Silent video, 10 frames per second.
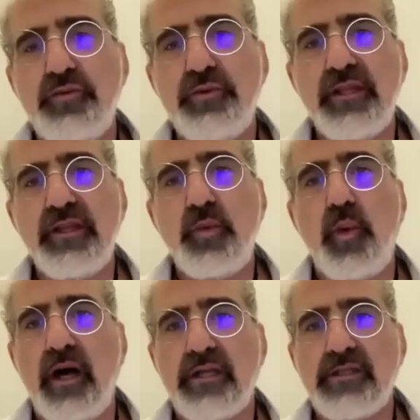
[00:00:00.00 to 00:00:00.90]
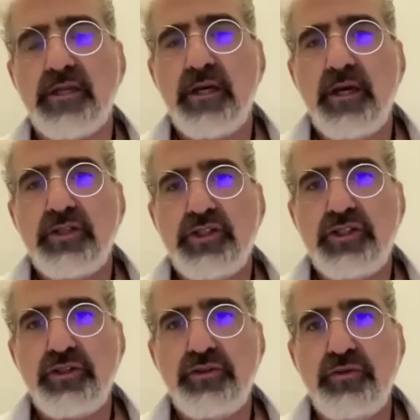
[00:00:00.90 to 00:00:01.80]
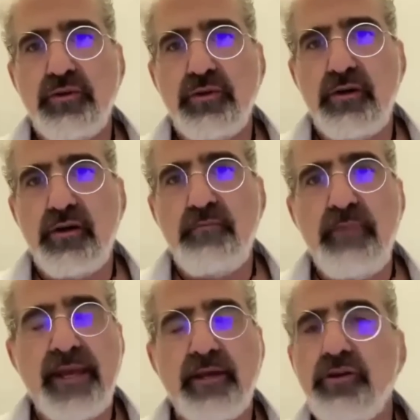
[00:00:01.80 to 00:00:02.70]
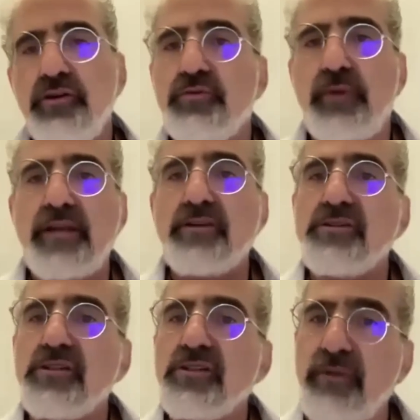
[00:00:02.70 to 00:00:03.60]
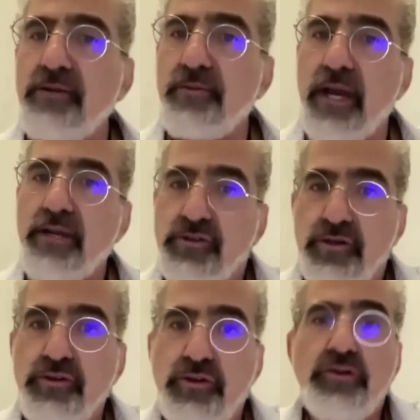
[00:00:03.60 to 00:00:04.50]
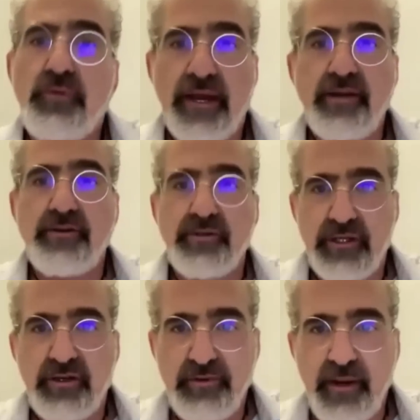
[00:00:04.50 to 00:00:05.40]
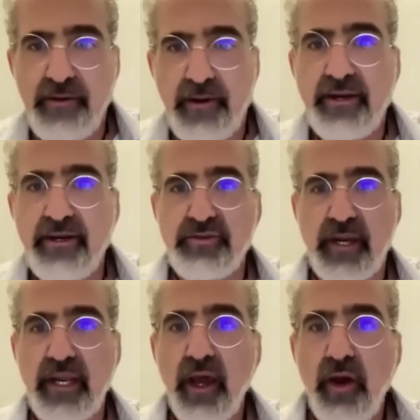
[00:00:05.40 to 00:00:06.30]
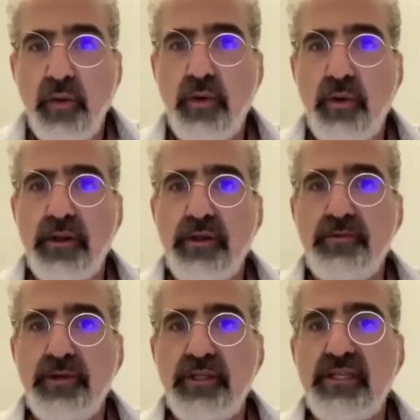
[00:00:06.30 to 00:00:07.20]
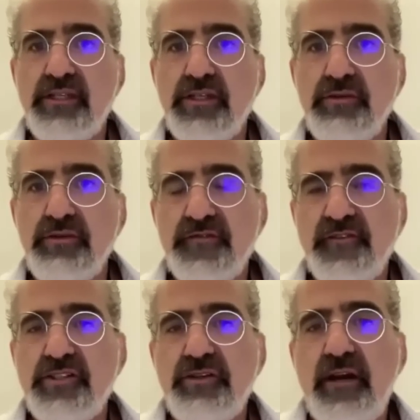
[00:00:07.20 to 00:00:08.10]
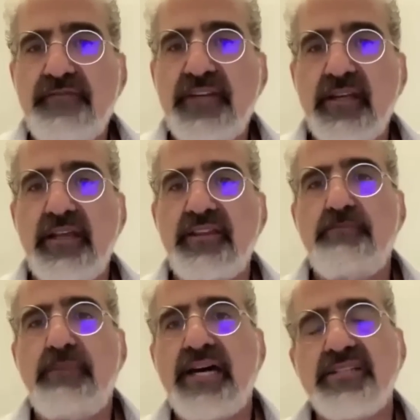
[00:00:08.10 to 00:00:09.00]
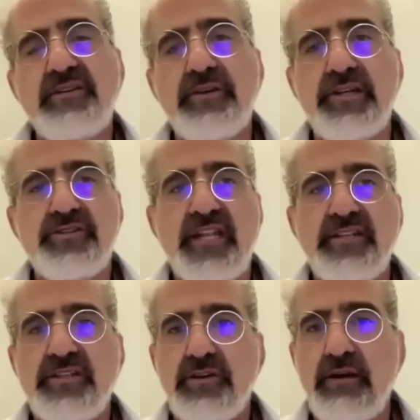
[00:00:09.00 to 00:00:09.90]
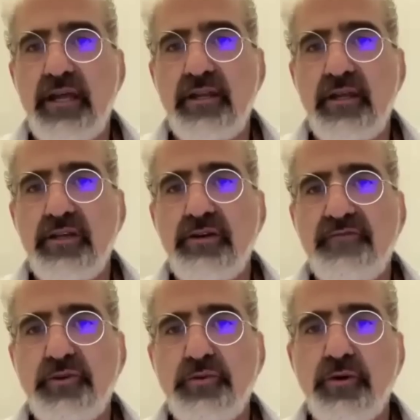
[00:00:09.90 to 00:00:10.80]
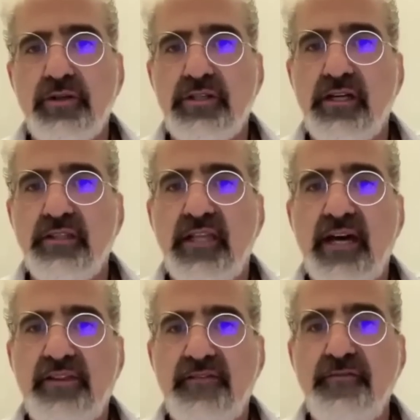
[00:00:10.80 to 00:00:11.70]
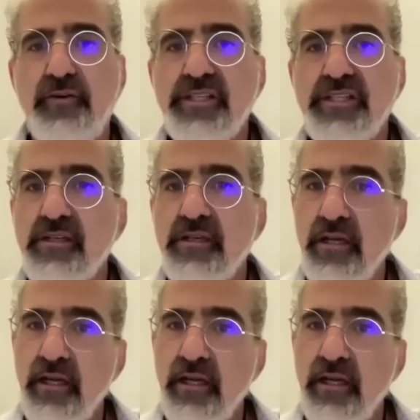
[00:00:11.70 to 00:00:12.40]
you really want to make good writers into great writers, or new writers into great writers, right, what you really need to do is, first, you have to get them past their inner censor, and you have to work to unlock their voice.